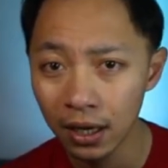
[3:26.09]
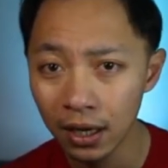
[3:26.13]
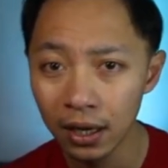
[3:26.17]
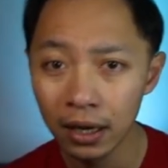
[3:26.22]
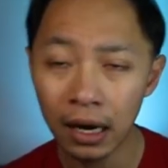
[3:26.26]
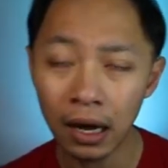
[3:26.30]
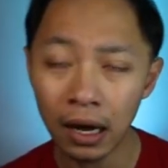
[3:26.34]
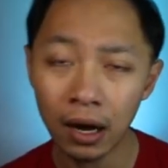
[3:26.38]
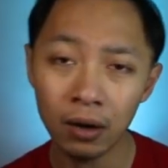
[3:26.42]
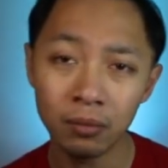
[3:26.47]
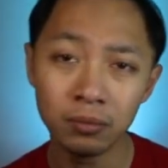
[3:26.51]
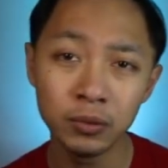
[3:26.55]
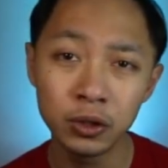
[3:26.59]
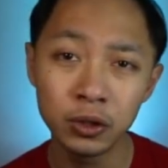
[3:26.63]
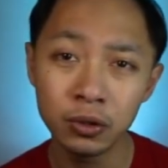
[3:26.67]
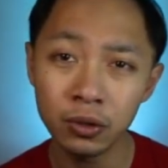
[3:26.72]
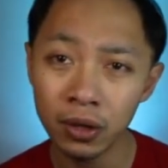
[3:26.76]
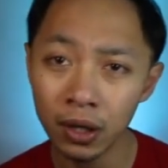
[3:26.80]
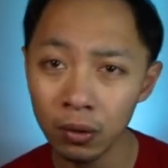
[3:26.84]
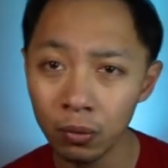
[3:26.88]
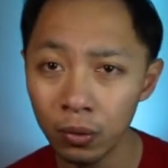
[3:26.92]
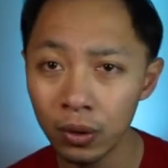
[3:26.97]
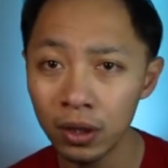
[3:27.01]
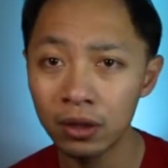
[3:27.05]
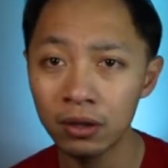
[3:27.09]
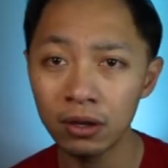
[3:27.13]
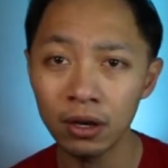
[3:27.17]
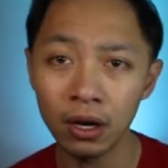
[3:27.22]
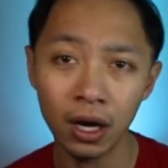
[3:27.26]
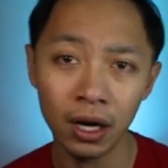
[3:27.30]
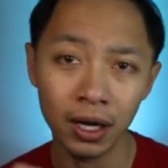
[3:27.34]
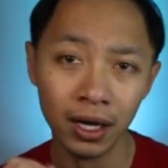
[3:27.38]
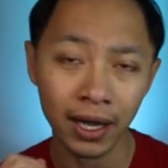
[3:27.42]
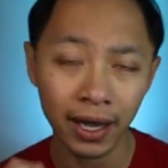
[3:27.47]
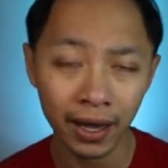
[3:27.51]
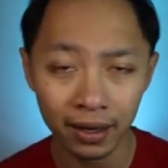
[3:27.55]
Now I'm shooting with
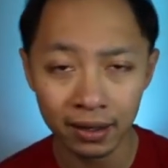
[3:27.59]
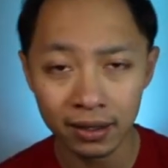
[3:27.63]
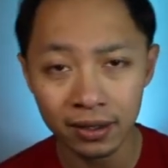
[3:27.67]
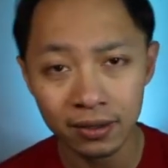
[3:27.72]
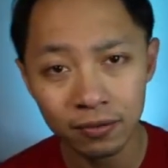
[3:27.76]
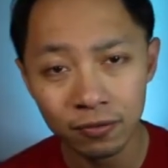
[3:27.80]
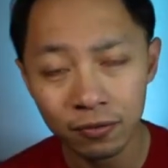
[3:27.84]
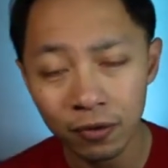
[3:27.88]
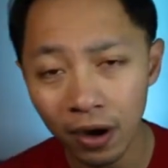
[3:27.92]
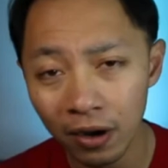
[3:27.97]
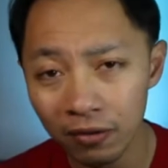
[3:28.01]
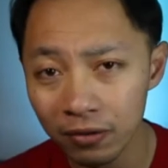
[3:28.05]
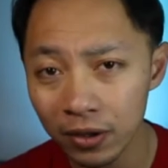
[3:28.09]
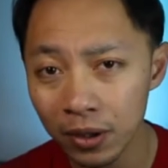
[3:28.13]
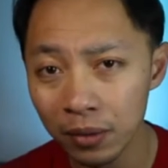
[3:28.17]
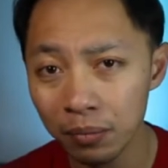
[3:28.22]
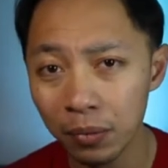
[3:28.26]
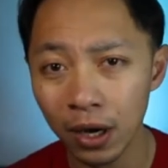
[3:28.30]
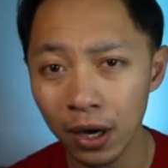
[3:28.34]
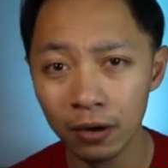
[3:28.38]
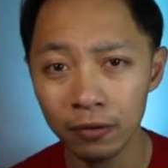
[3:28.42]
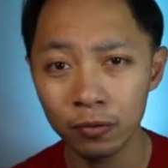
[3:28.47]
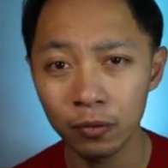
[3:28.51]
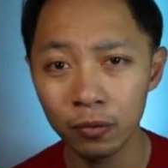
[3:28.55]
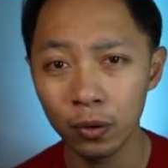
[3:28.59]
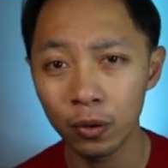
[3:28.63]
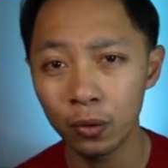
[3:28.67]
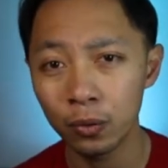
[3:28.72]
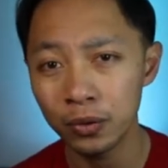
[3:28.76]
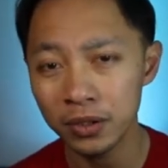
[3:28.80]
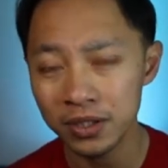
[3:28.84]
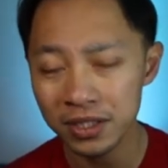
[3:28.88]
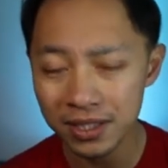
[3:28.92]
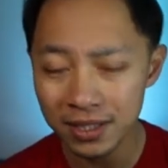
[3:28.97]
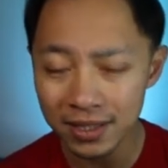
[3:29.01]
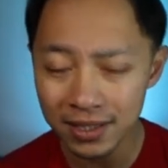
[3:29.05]
uh, Canon five D Mark four,
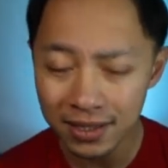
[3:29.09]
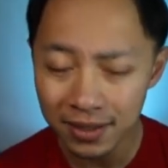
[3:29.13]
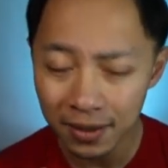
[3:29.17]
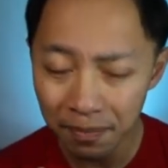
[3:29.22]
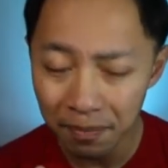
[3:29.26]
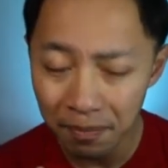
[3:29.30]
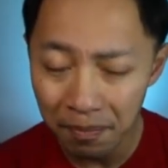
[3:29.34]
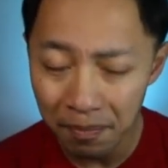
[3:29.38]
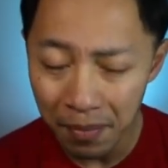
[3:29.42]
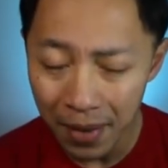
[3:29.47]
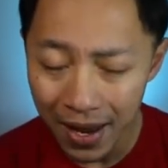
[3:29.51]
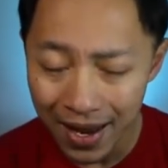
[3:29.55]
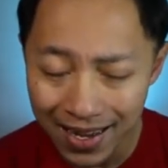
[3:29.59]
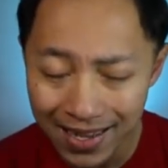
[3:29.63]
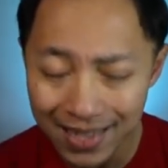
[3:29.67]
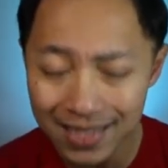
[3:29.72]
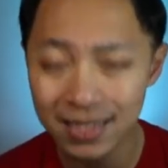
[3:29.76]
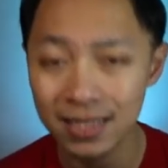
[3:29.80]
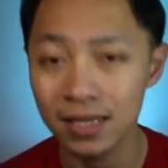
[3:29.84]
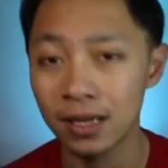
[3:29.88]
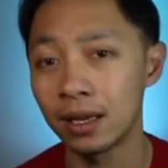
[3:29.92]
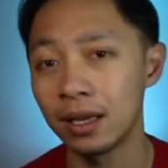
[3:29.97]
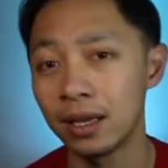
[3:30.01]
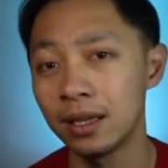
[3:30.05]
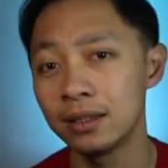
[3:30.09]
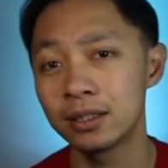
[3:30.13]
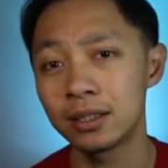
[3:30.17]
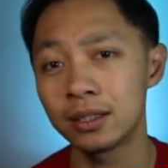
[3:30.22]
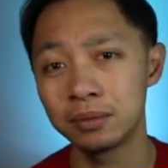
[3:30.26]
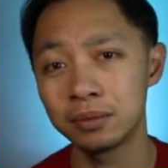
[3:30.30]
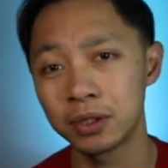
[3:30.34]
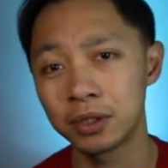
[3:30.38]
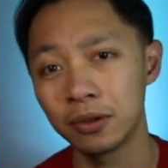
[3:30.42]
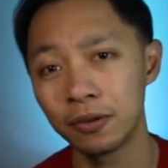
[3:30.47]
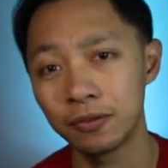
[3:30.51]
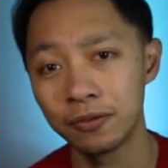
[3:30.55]
which is amazing in
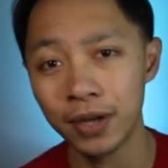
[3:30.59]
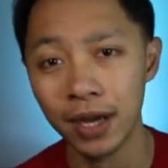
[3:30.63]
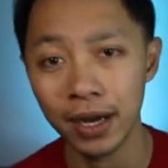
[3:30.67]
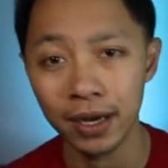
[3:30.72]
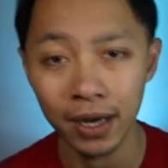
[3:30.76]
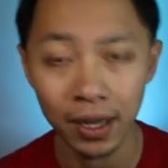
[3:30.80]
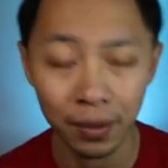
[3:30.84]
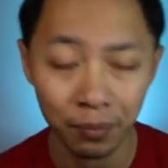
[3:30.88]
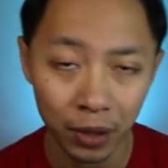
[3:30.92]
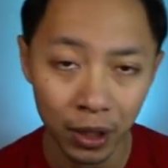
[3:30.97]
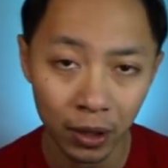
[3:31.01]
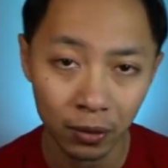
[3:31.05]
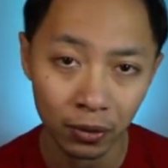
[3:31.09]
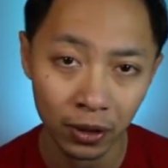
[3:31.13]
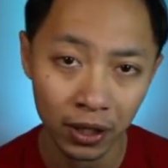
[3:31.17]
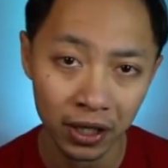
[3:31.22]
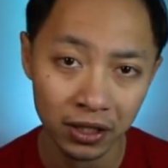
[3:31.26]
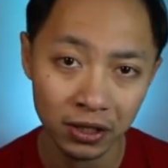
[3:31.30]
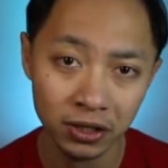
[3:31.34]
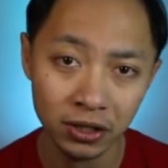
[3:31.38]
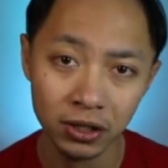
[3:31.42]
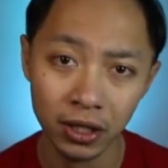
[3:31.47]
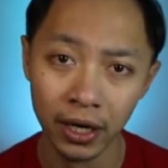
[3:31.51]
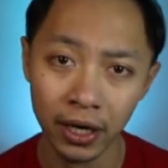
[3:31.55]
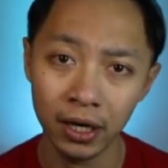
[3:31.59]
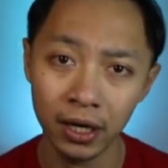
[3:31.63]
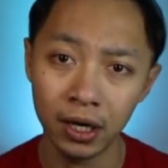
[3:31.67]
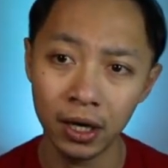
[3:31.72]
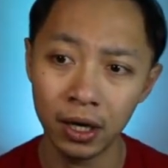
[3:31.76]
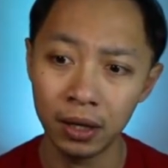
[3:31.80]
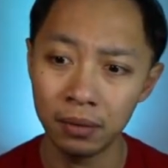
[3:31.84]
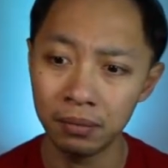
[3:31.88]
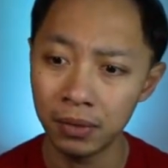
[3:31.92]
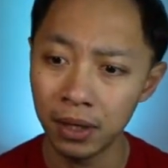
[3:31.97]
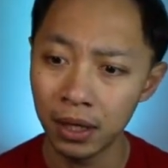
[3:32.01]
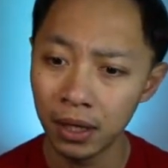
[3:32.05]
terms of dynamic range, and
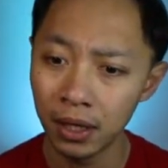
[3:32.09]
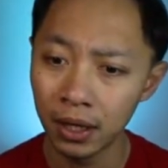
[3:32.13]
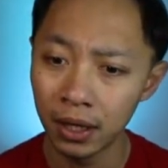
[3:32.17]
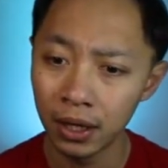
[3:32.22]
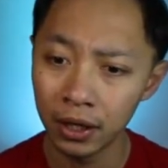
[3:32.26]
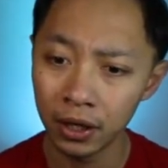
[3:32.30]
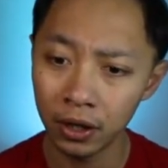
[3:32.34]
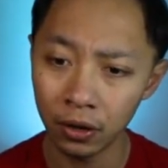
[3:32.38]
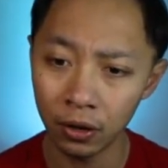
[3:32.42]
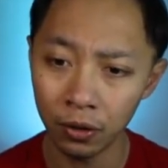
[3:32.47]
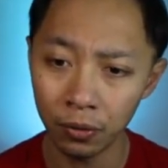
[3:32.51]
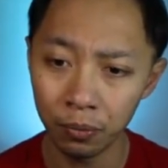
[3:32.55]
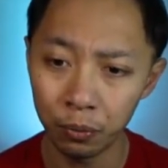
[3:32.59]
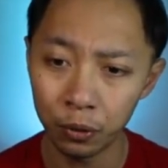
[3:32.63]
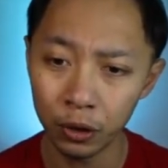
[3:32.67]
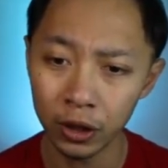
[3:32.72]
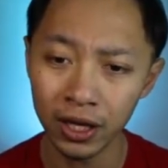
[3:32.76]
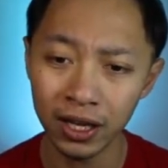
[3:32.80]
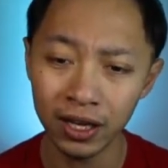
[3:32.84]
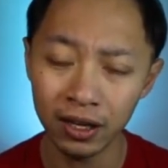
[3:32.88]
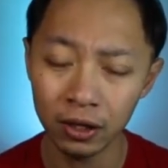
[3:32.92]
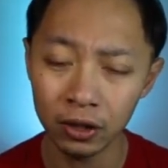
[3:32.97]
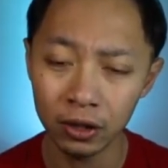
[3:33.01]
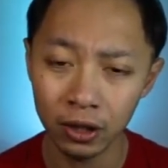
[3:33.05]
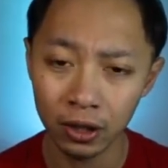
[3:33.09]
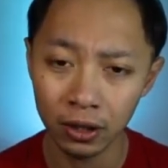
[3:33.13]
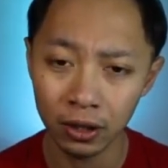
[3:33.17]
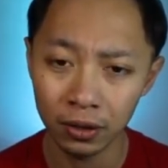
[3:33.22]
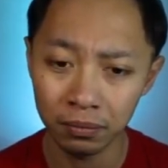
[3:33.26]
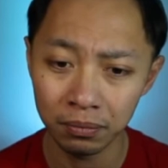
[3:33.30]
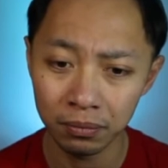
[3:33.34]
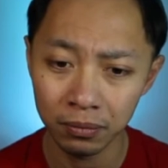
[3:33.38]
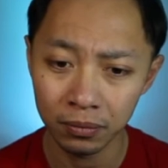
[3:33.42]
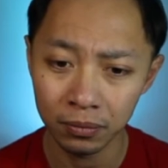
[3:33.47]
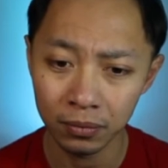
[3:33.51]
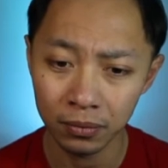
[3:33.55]
um, you know, bringing
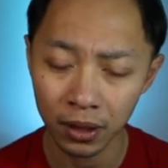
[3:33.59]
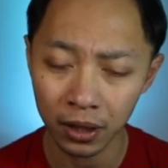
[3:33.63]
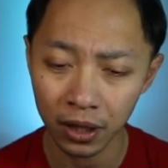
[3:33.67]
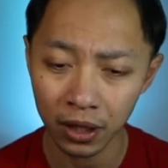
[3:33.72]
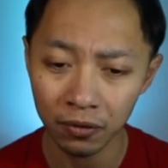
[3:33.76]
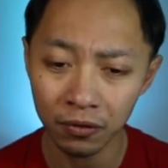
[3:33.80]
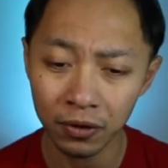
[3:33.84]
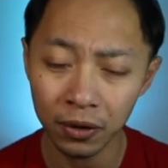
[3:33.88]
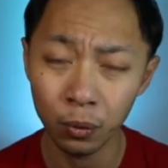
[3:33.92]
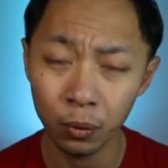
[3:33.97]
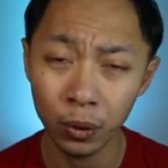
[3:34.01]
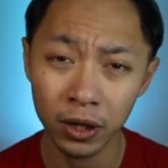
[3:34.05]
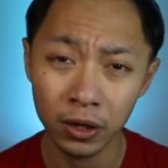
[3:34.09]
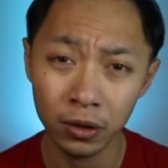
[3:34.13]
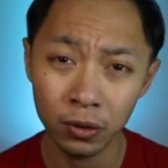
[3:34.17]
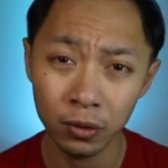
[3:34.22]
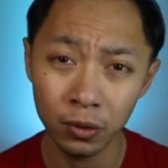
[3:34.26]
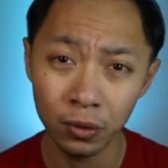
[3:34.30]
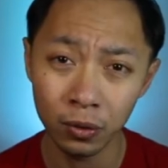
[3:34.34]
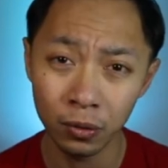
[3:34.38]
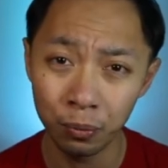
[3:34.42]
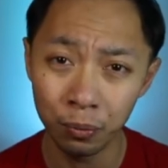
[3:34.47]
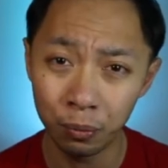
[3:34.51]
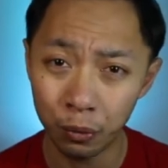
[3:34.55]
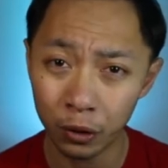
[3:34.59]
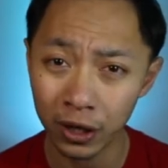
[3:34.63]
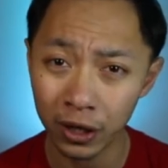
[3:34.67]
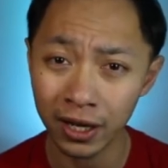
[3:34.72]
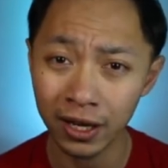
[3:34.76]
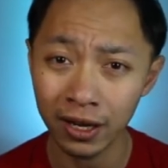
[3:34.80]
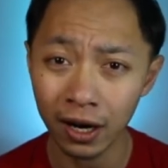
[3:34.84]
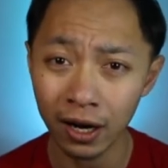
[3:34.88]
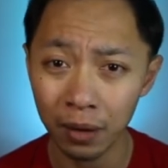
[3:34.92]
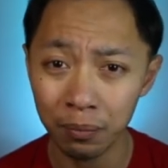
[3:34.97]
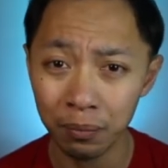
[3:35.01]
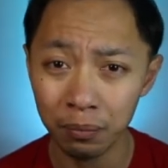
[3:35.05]
um, even when you bring
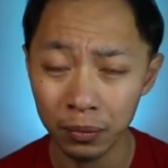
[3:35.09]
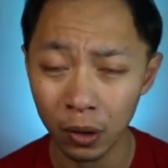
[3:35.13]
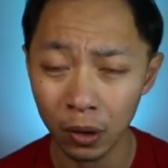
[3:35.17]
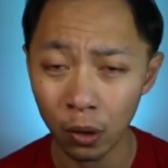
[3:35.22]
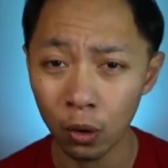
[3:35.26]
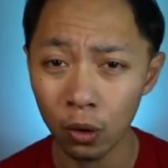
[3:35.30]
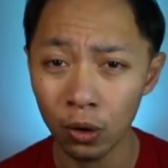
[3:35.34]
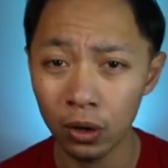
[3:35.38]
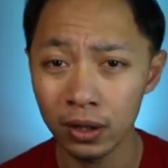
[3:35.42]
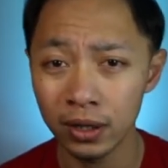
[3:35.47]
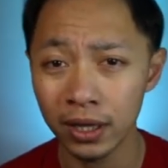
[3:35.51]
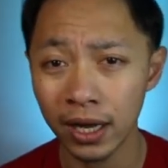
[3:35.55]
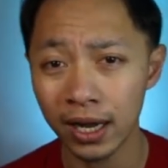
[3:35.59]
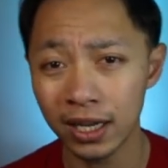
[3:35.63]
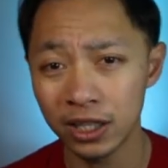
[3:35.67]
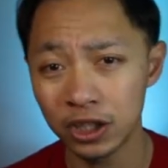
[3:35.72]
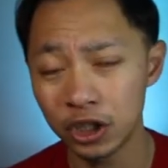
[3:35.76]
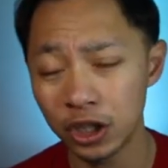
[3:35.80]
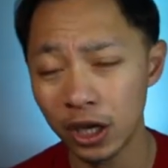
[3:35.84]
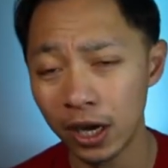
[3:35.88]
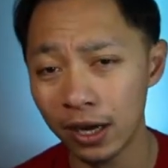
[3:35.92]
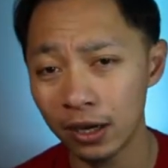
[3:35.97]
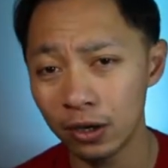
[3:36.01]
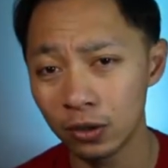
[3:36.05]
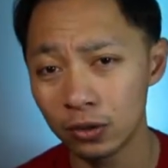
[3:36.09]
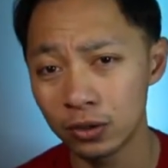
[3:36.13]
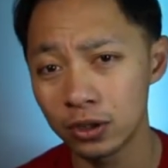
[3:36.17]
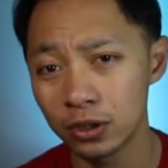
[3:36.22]
it up, all that shadow.